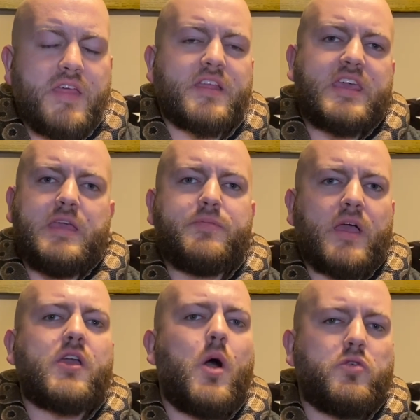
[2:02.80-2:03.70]
then keep
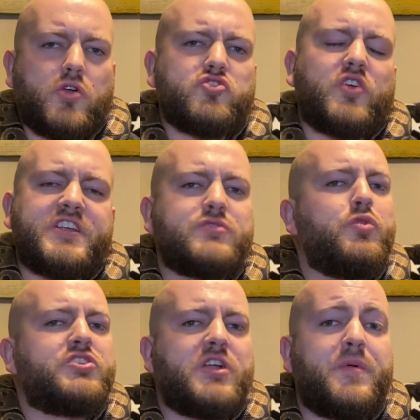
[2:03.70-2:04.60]
that going. Don't try to
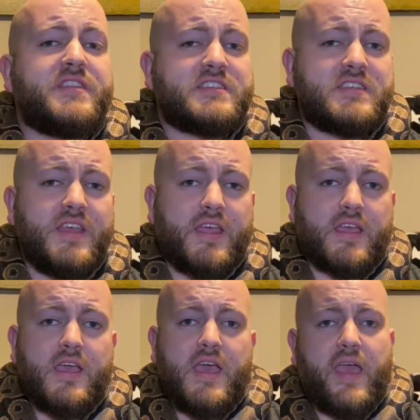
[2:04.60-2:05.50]
switch it up on the snake.
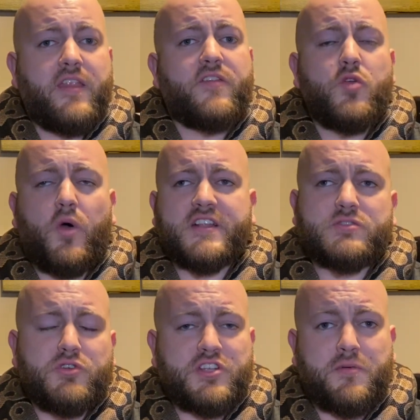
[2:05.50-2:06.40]
Even if you want to
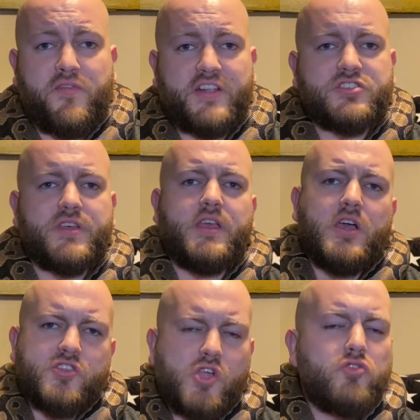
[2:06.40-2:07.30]
switch it up eventually,
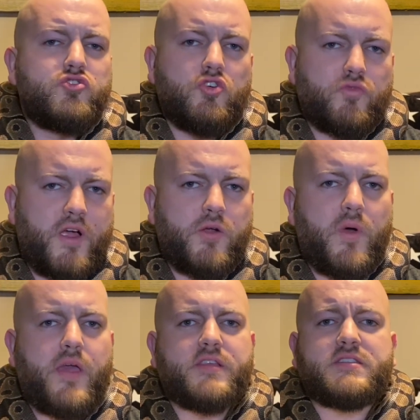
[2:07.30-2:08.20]
don't do it right
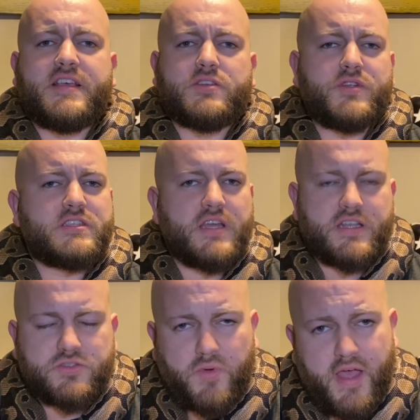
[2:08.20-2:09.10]
away. The snake's already set in
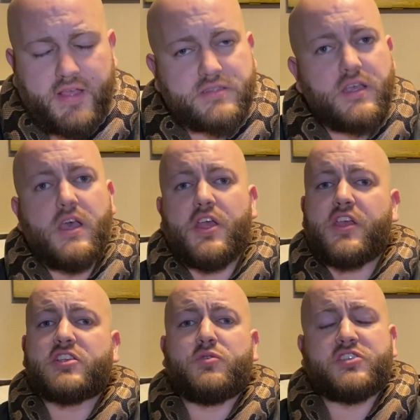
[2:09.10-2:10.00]
its ways. You
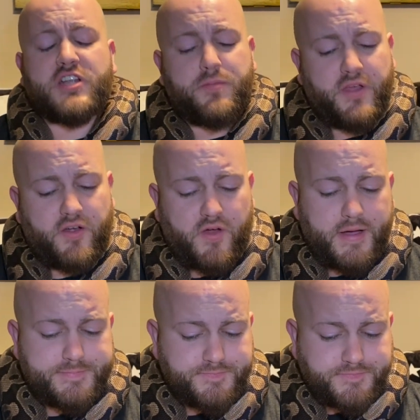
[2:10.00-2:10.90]
can switch it up later on.